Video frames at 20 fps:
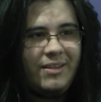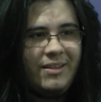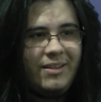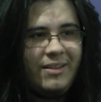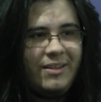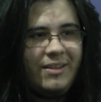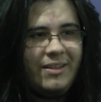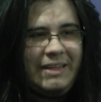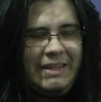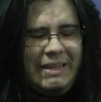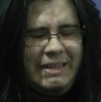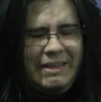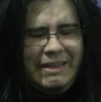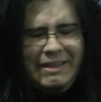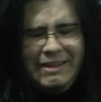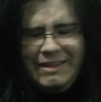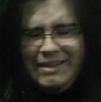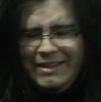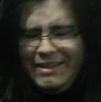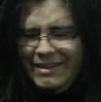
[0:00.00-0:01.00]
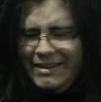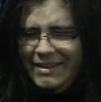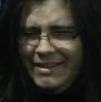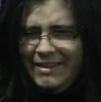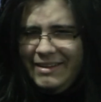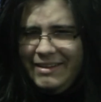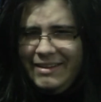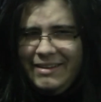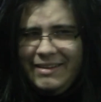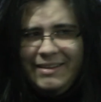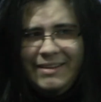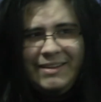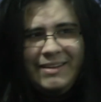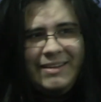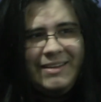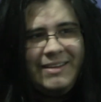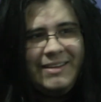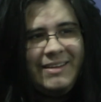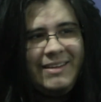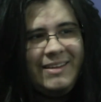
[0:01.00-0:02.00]

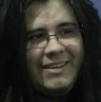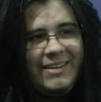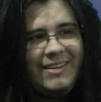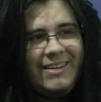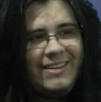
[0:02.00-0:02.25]
(no one is talking)